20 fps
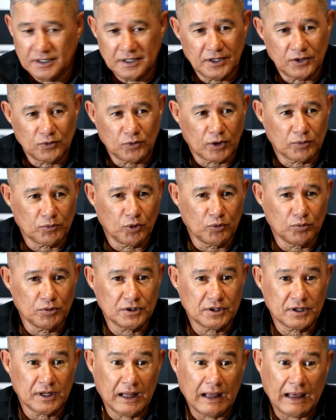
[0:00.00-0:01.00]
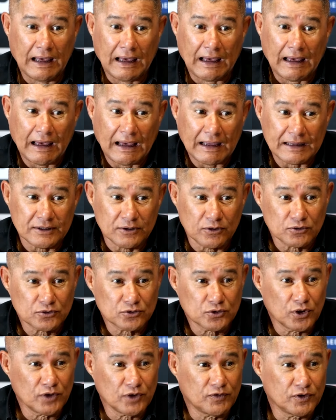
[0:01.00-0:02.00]
In one moment, I
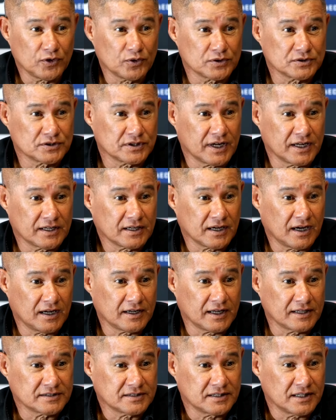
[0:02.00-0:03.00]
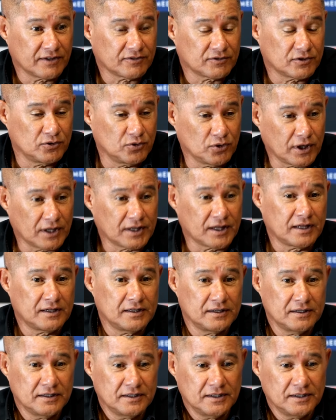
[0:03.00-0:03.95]
don't know if it was a red card. I still have to look at that.